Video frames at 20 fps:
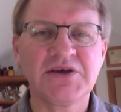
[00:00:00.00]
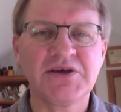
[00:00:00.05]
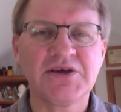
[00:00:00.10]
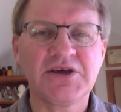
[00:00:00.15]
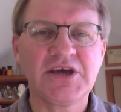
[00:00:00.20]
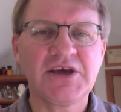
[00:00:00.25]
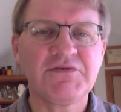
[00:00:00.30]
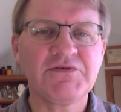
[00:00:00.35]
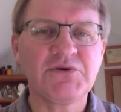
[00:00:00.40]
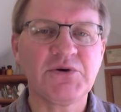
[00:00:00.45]

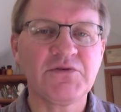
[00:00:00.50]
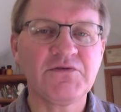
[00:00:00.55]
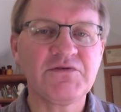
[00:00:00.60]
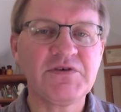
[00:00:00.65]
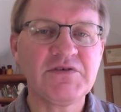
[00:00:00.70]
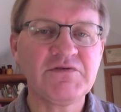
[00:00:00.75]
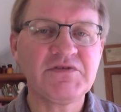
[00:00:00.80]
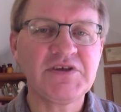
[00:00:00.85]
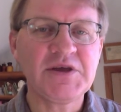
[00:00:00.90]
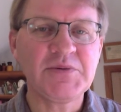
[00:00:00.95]
If you're
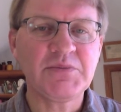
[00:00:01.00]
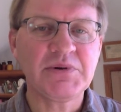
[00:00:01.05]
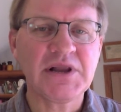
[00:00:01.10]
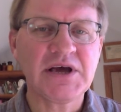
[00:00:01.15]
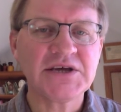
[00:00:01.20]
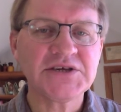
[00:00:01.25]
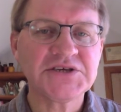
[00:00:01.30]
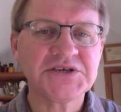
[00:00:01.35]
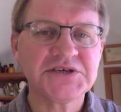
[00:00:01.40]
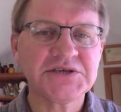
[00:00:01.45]
fifty
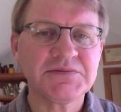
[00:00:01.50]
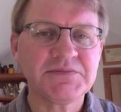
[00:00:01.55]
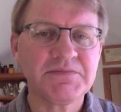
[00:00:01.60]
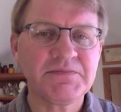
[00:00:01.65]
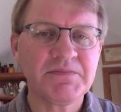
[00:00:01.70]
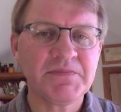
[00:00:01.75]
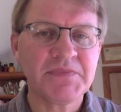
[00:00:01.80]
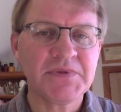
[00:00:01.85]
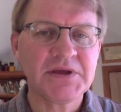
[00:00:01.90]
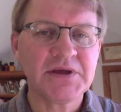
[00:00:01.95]
plus
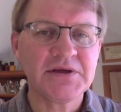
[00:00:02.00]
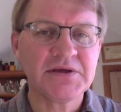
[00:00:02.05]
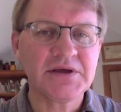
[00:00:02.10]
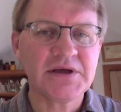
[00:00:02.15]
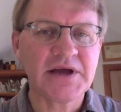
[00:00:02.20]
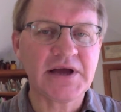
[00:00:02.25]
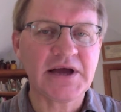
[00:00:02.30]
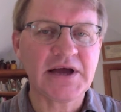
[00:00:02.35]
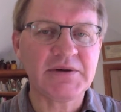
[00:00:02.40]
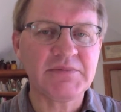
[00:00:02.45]

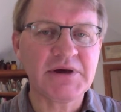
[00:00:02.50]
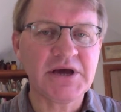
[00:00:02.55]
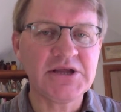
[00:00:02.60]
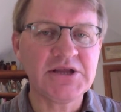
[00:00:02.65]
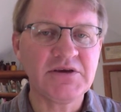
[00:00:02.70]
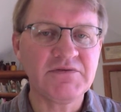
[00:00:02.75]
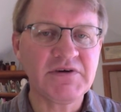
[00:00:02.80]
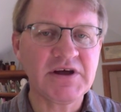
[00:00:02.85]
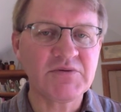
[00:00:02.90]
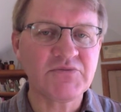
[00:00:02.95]
uh, and
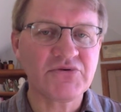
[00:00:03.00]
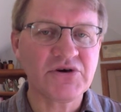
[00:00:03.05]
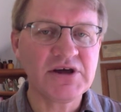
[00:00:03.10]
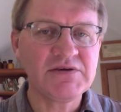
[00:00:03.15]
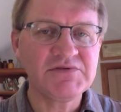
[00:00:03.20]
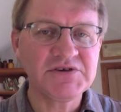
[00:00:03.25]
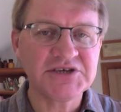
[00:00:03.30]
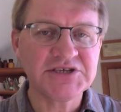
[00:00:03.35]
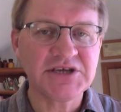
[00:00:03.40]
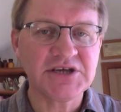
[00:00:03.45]
you've had
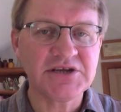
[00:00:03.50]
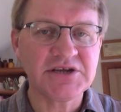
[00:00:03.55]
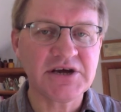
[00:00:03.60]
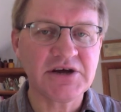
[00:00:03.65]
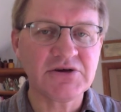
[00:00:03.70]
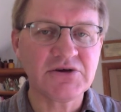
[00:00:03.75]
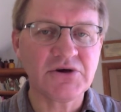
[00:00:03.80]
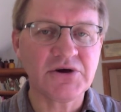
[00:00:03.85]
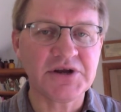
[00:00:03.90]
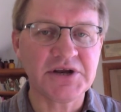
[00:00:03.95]
previously no
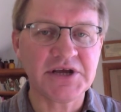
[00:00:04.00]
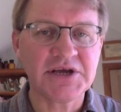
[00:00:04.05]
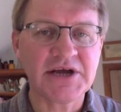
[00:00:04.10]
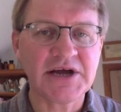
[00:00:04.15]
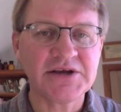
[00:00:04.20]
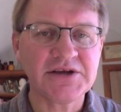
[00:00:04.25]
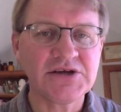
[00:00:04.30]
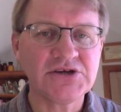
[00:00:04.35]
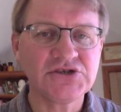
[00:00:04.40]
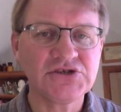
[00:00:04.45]
kind of
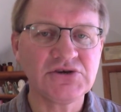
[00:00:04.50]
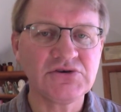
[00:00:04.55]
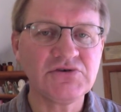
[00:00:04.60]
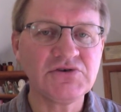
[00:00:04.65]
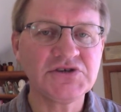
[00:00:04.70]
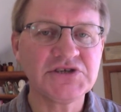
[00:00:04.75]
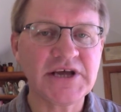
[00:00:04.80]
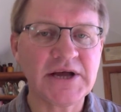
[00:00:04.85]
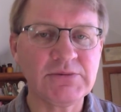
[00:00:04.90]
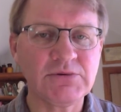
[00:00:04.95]
gut
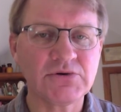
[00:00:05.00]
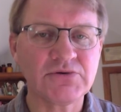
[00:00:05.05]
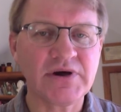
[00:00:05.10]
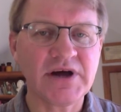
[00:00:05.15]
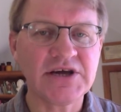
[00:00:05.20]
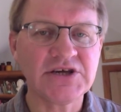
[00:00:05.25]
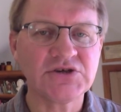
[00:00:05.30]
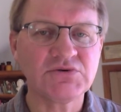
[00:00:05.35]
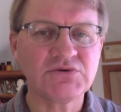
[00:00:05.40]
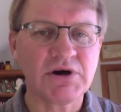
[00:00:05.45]
issues, that will
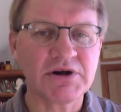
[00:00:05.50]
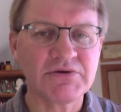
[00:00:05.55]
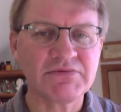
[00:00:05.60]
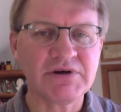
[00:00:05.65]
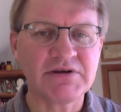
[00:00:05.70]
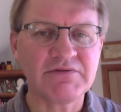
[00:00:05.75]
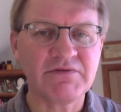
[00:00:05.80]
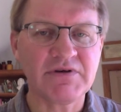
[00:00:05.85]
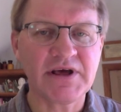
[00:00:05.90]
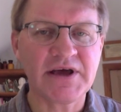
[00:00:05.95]
raise
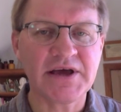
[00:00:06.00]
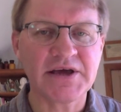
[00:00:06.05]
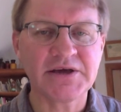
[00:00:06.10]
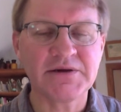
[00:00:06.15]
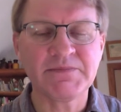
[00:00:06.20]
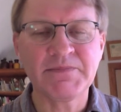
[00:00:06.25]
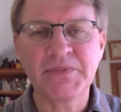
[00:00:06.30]
red flag.